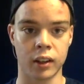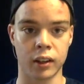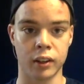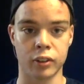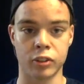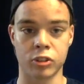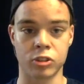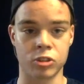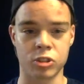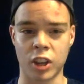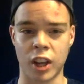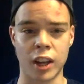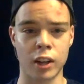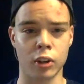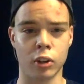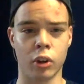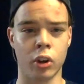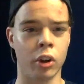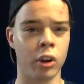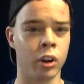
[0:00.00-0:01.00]
just
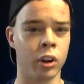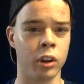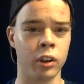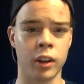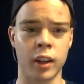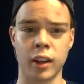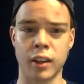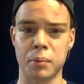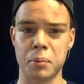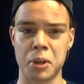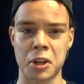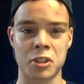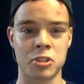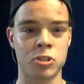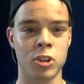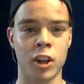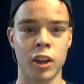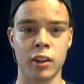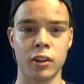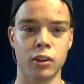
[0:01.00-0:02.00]
channel art and my
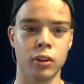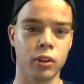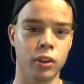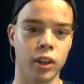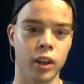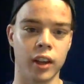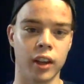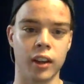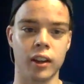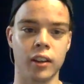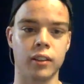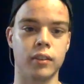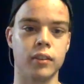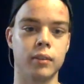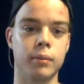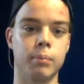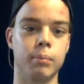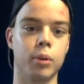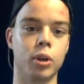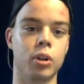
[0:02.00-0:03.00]
channel and
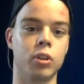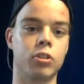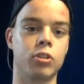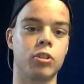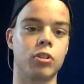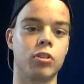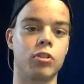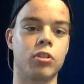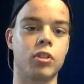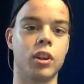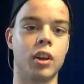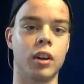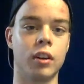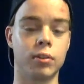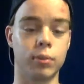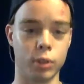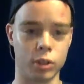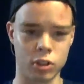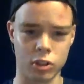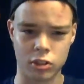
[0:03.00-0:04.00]
merch and
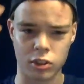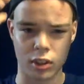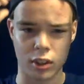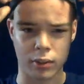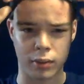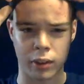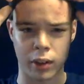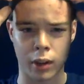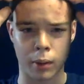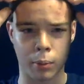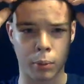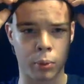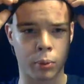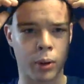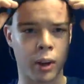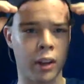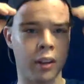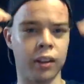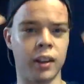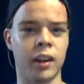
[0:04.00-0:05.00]
stuff, which isn't available
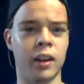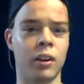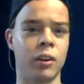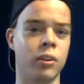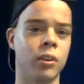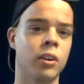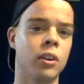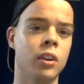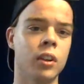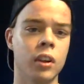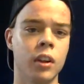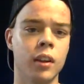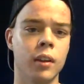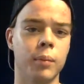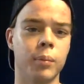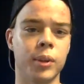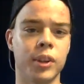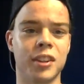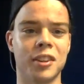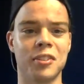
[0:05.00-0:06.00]
right now
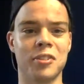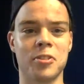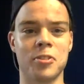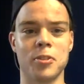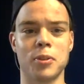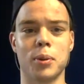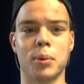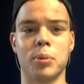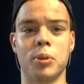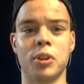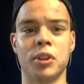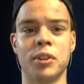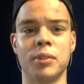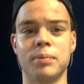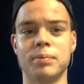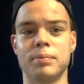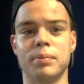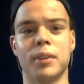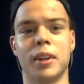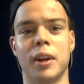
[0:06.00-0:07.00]
because not
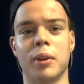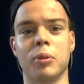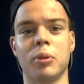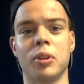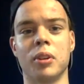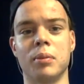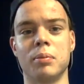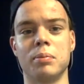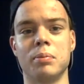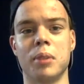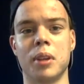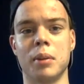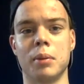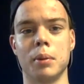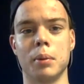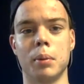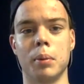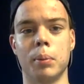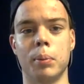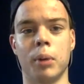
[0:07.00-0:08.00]
really many
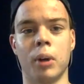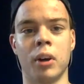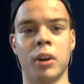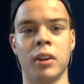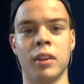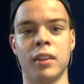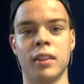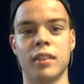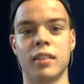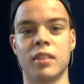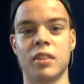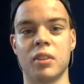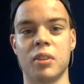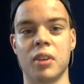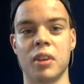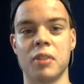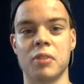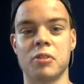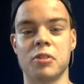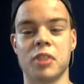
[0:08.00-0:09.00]
people bought it. So
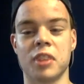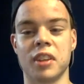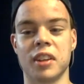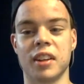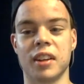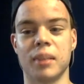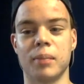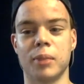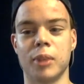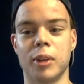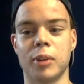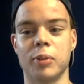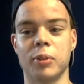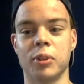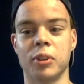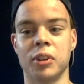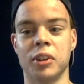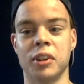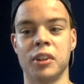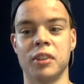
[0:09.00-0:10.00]
I was like, I'm not
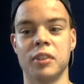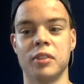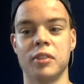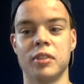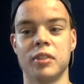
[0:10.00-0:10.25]
really